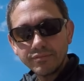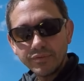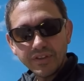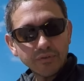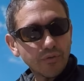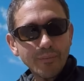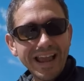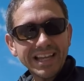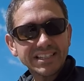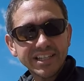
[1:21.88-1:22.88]
the
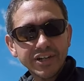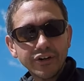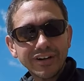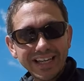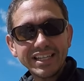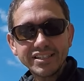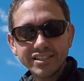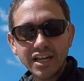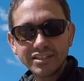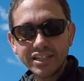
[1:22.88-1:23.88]
remains here in
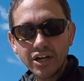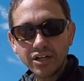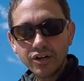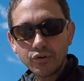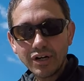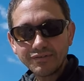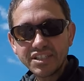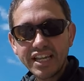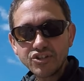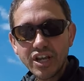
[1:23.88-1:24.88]
Santiago of
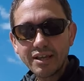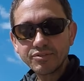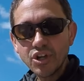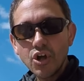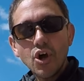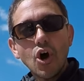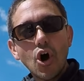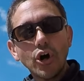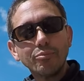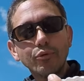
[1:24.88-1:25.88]
St. James
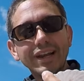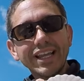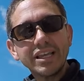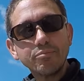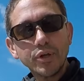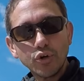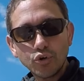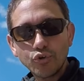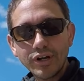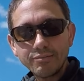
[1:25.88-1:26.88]
are bringing
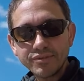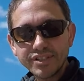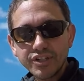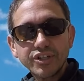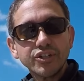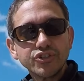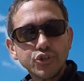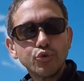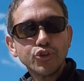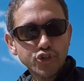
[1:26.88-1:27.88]
pilgrims
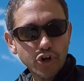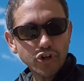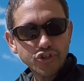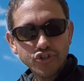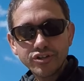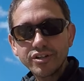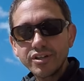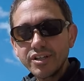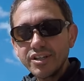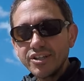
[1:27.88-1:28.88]
to the church.
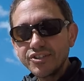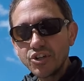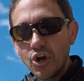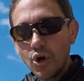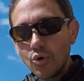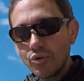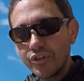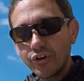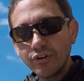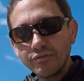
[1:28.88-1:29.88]
So
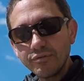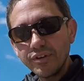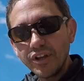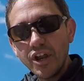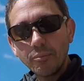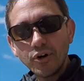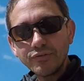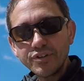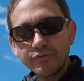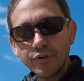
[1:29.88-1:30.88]
there are a number of
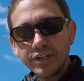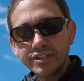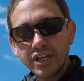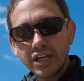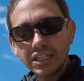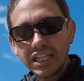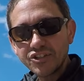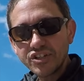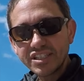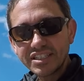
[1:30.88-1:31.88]
different
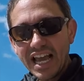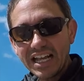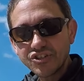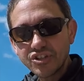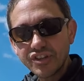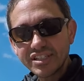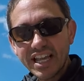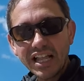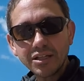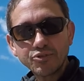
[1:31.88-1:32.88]
legends attached to the
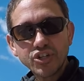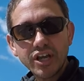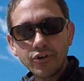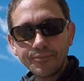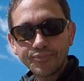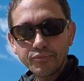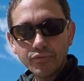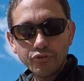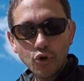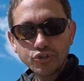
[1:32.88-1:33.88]
scallop shell.
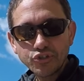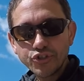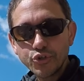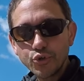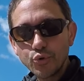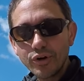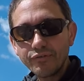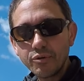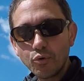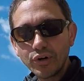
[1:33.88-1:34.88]
Those are two of
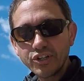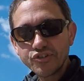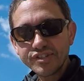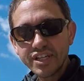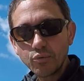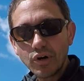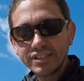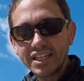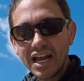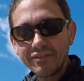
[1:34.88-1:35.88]
the more interesting ones
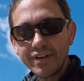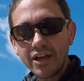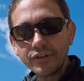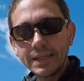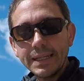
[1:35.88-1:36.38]
that I found.